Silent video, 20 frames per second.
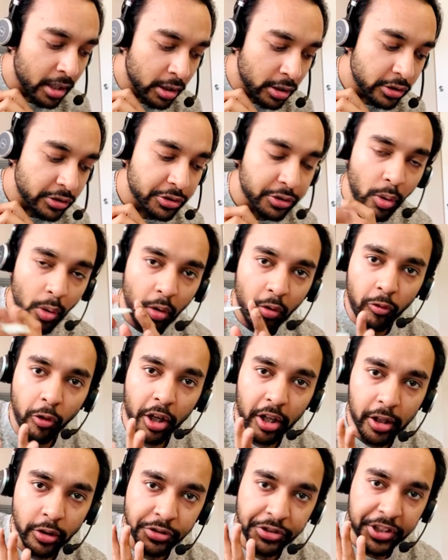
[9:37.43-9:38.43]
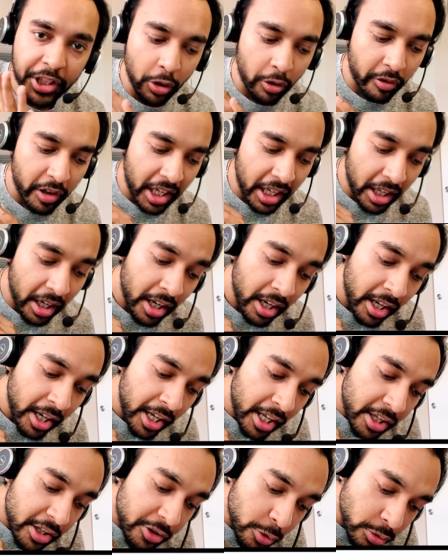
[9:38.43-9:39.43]
So what do you see over here?
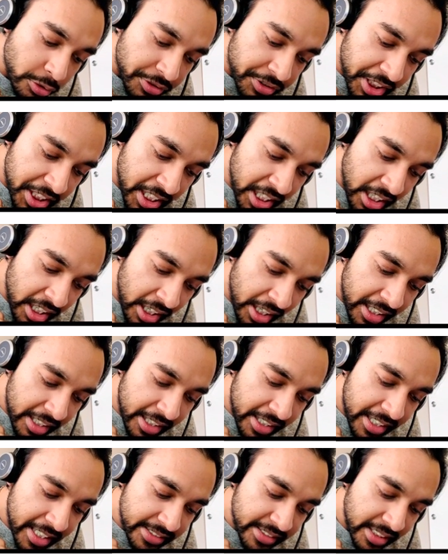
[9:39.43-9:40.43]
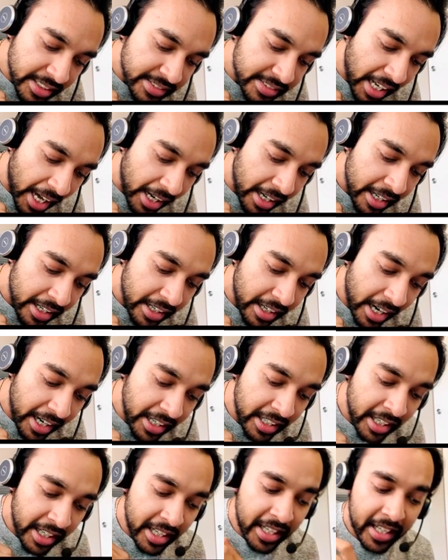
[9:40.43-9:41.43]
You see an increasing stack, right?
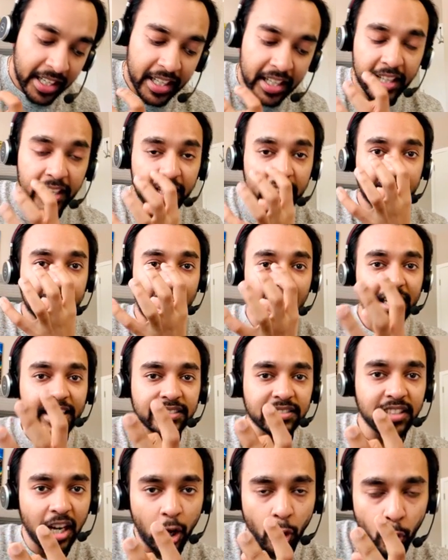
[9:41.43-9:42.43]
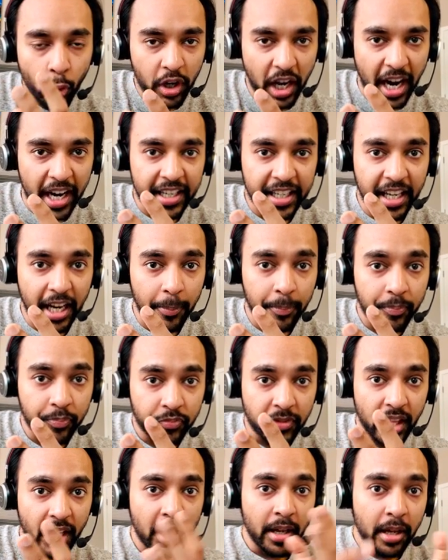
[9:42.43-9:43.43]
That is the core idea.
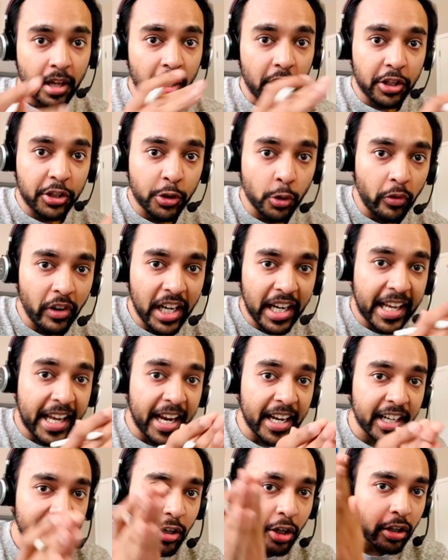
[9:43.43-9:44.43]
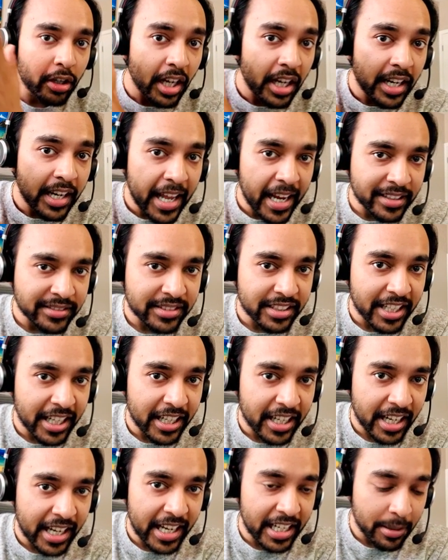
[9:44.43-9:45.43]
You will get your next
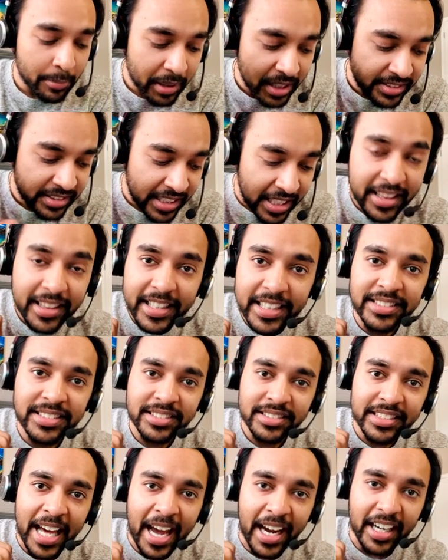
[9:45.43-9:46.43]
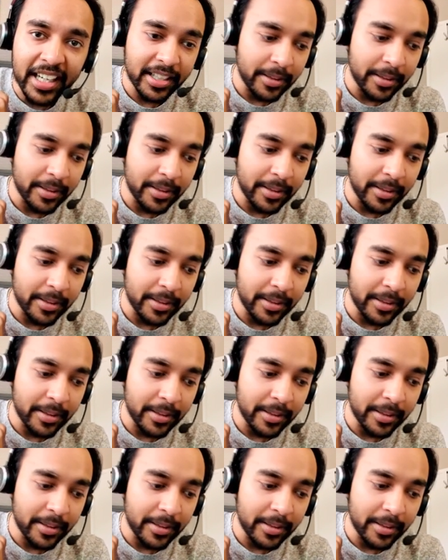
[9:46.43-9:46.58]
greater elements in this stack.